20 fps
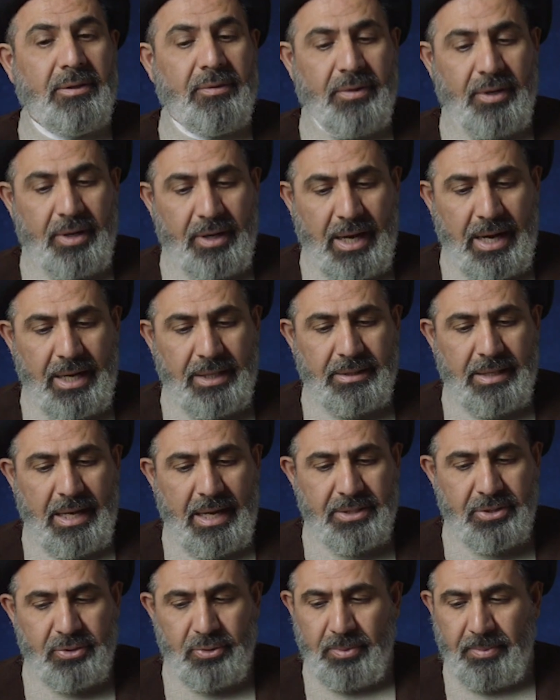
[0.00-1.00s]
the right
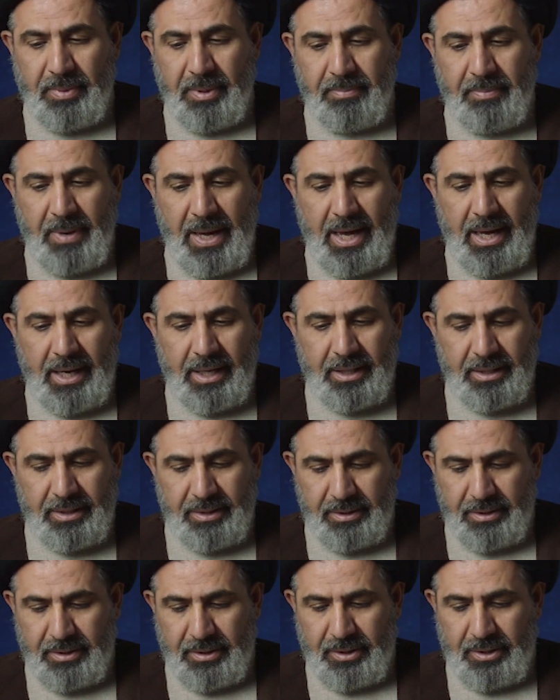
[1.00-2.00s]
has to be back
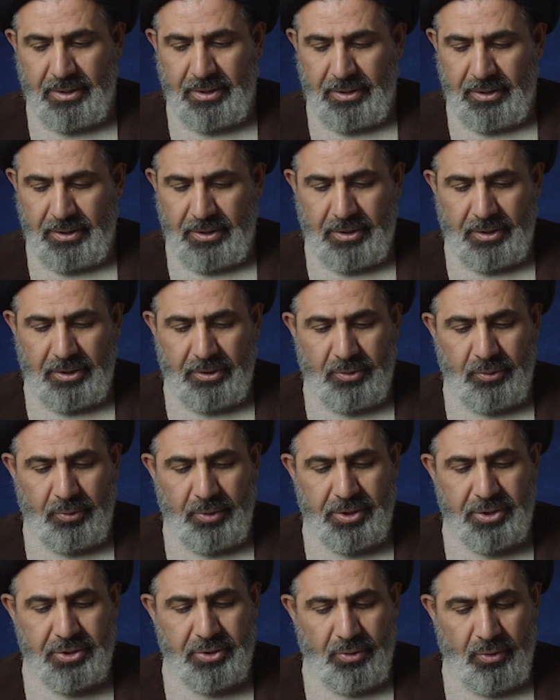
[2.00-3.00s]
to
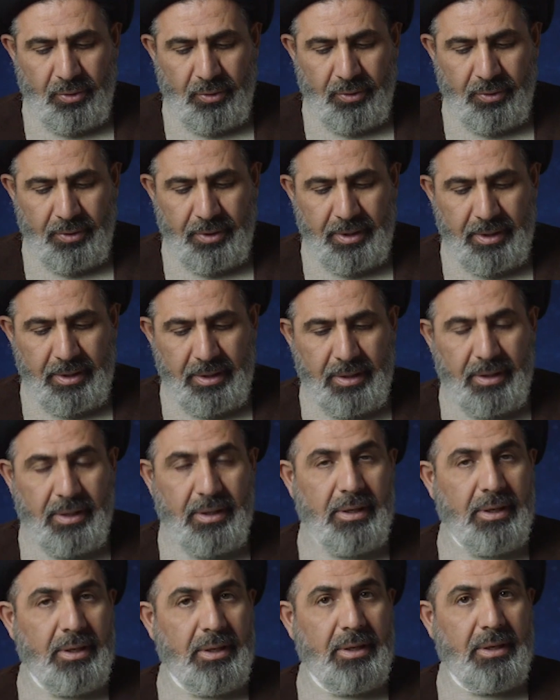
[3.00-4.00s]
its own
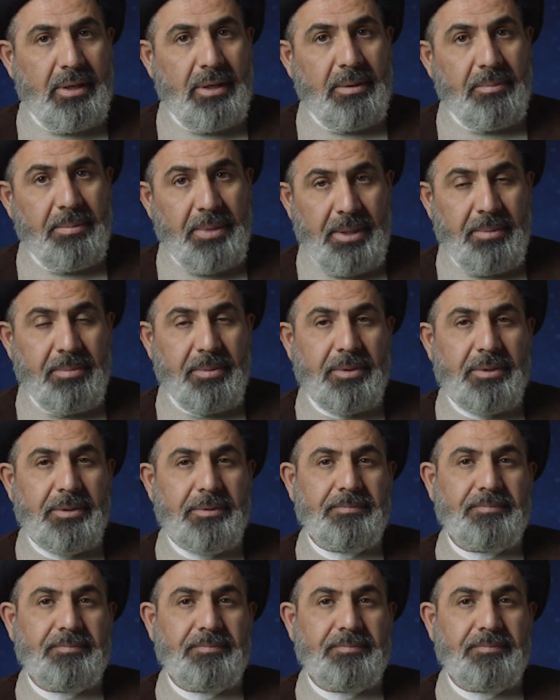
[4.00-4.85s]
people.